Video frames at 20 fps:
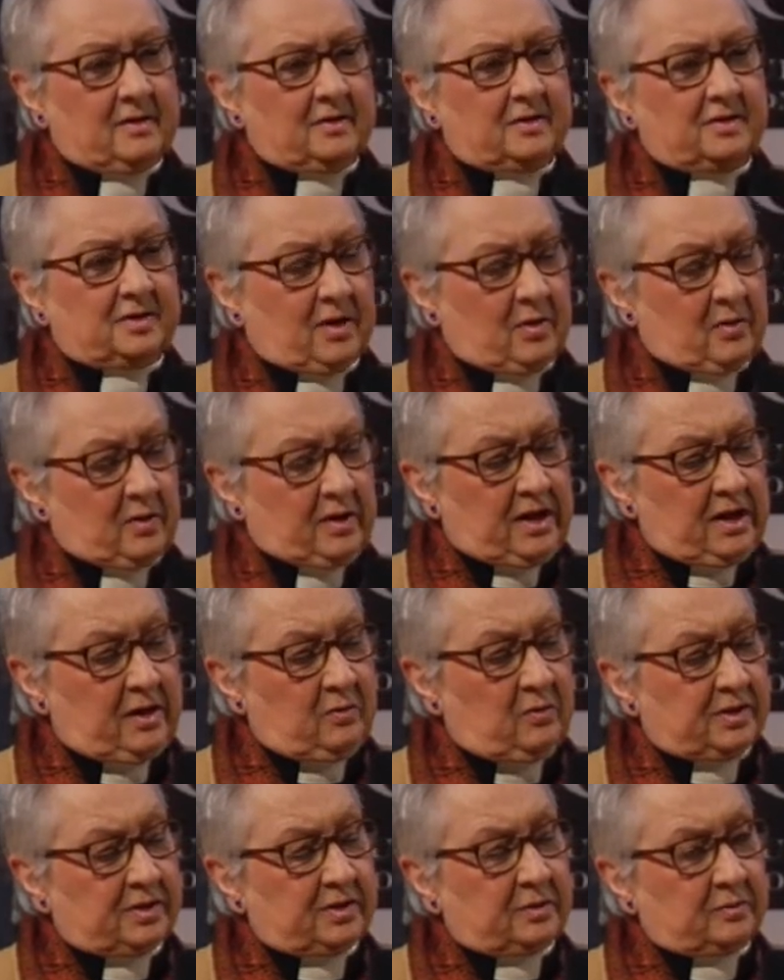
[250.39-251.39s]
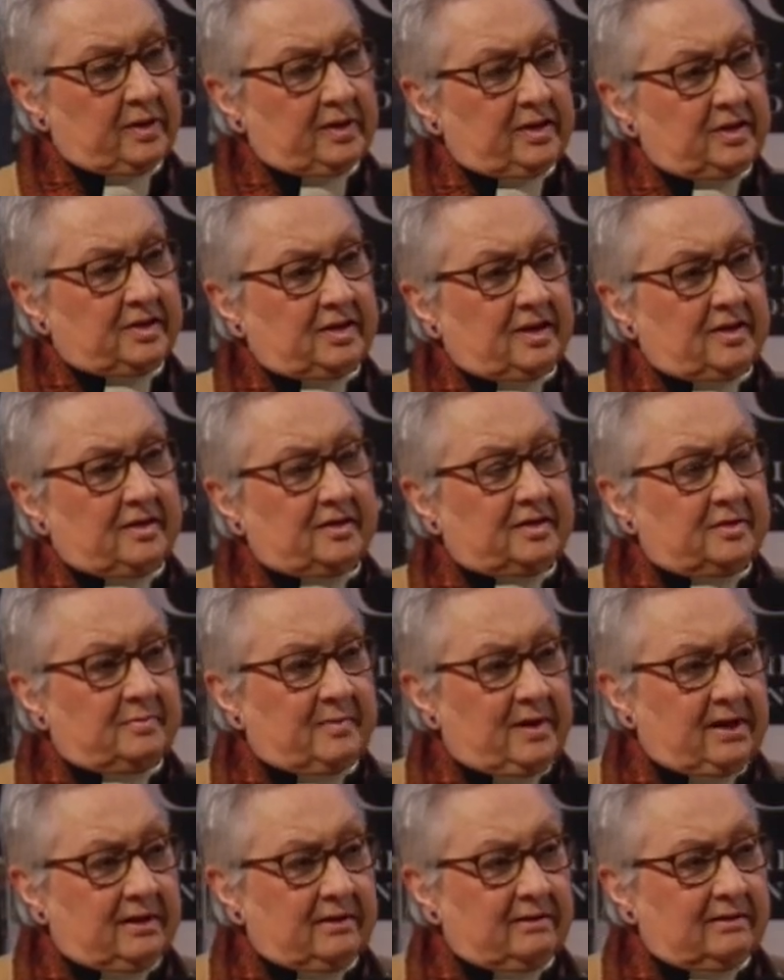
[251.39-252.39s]
So he was a Renaissance
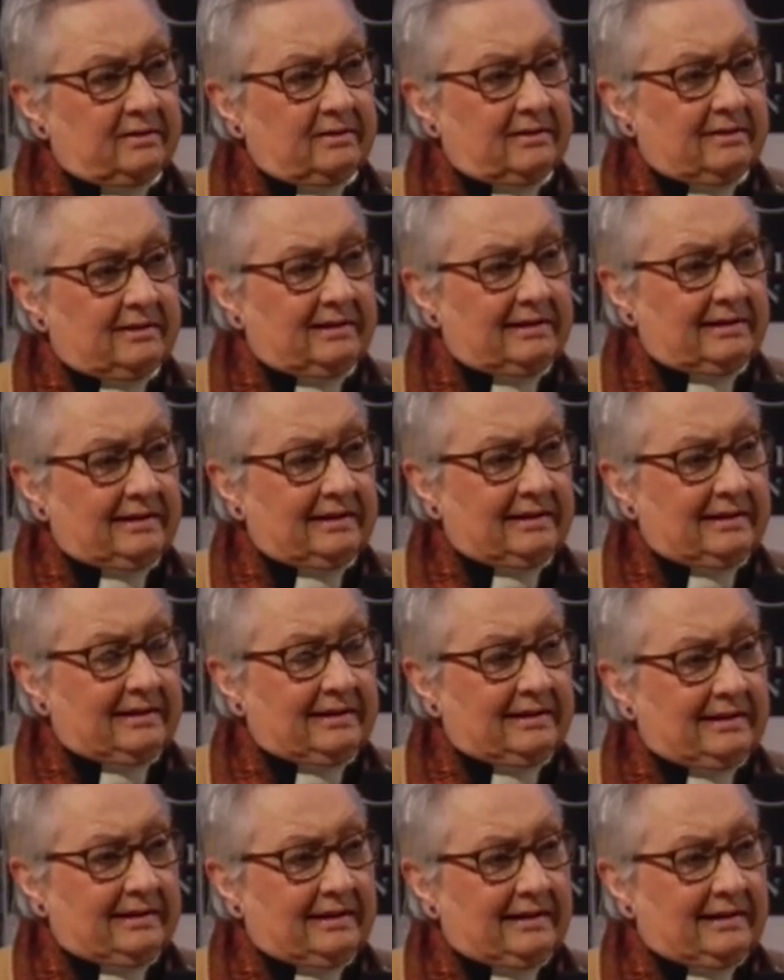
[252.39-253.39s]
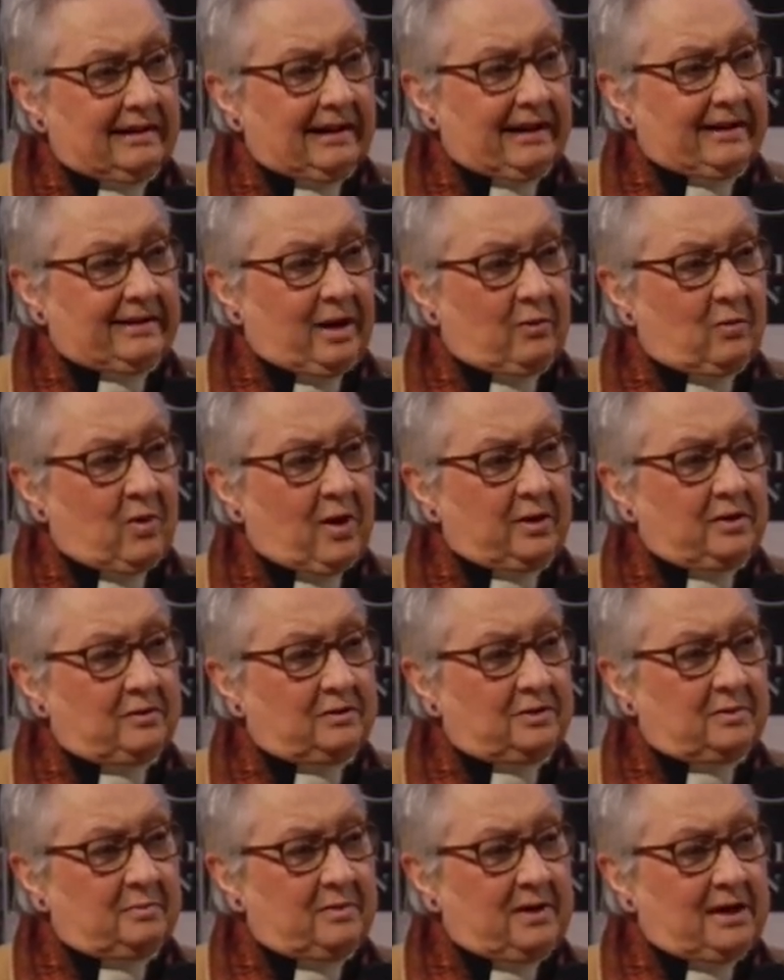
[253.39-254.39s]
man. And I want
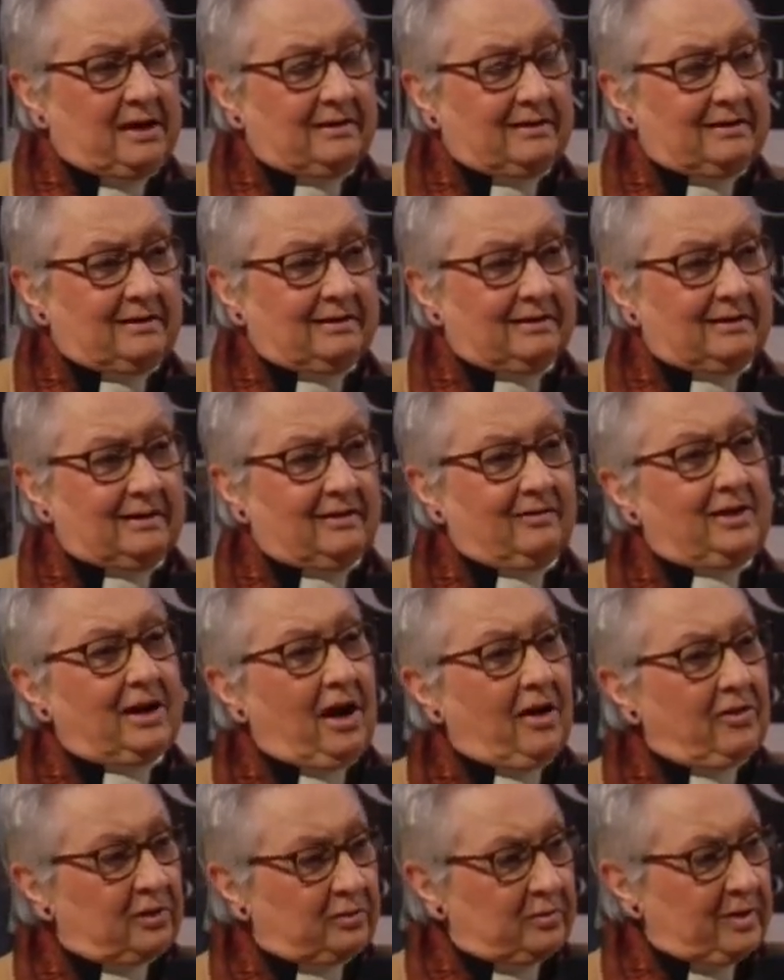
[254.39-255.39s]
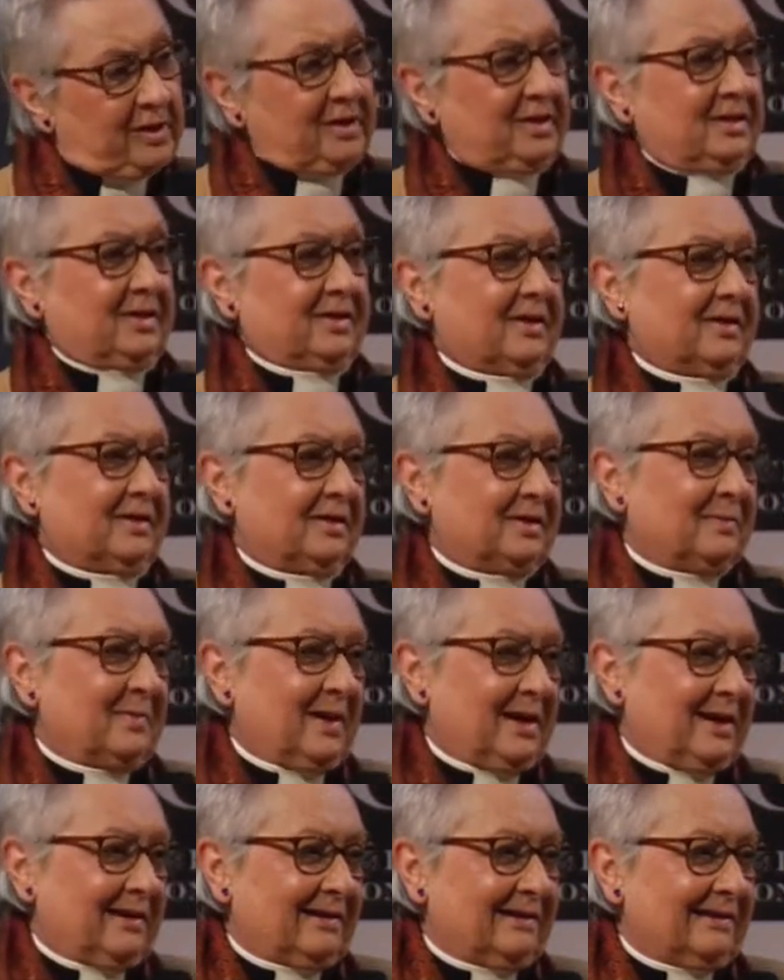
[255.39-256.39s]
you to meet the other Renaissance
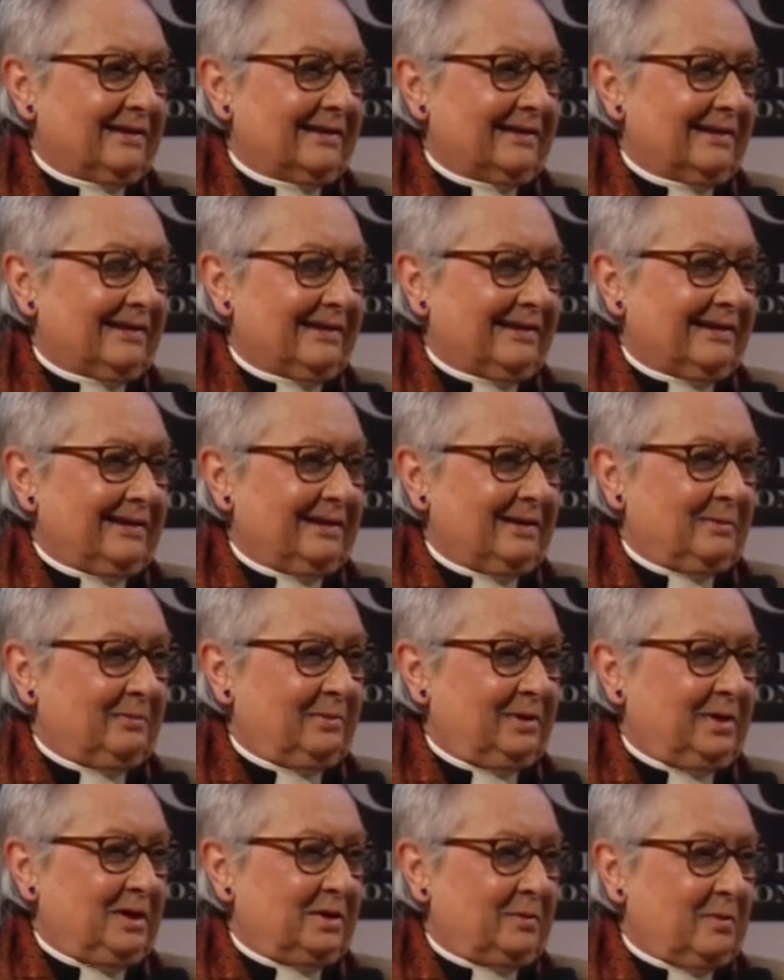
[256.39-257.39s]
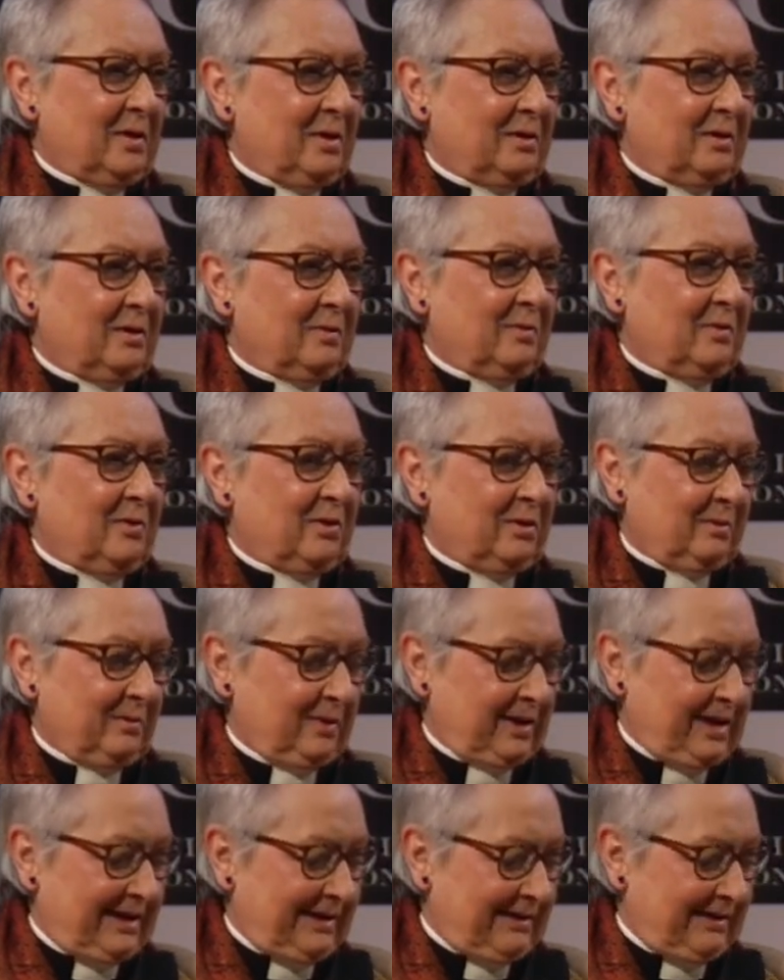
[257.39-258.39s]
man. Please welcome
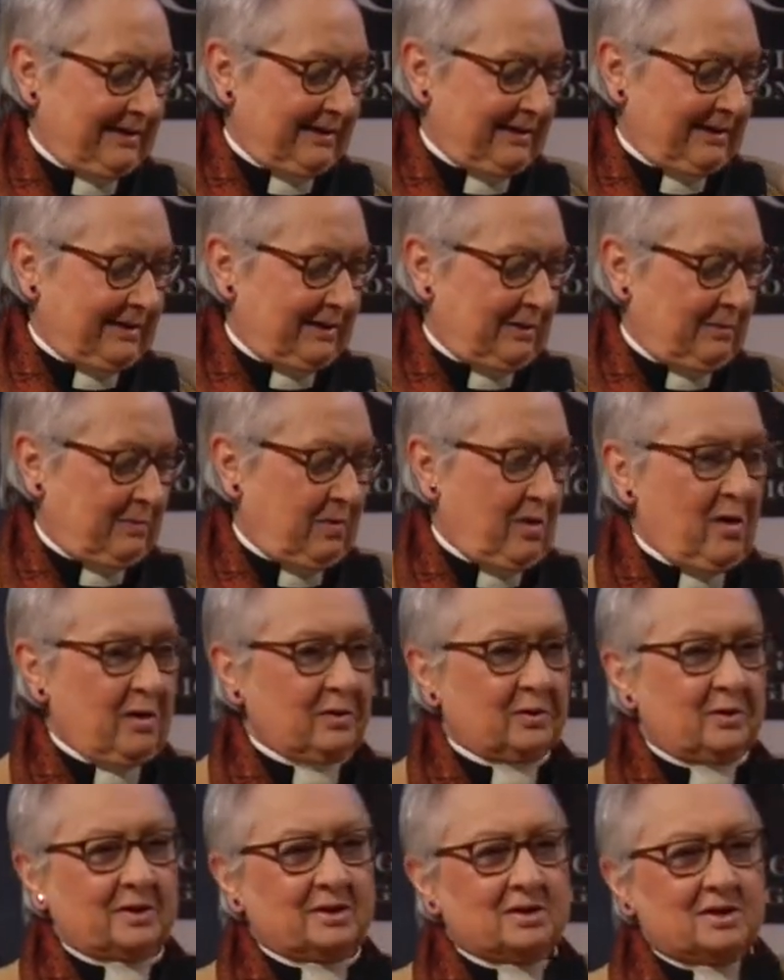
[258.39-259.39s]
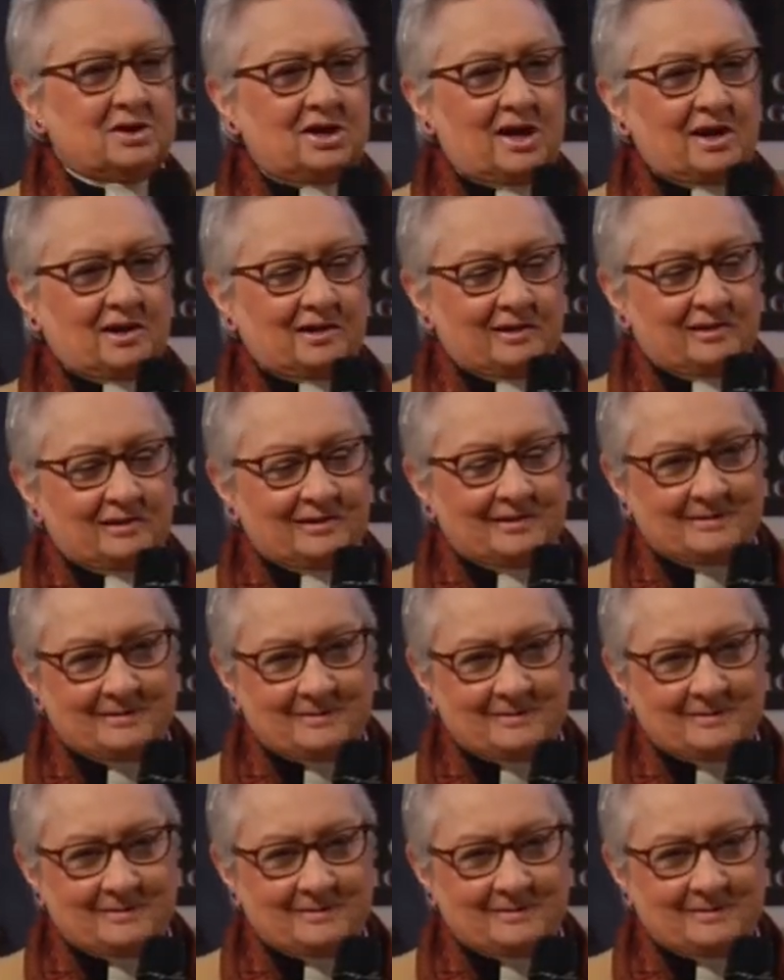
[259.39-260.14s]
warmly Paul Gordon Chandler.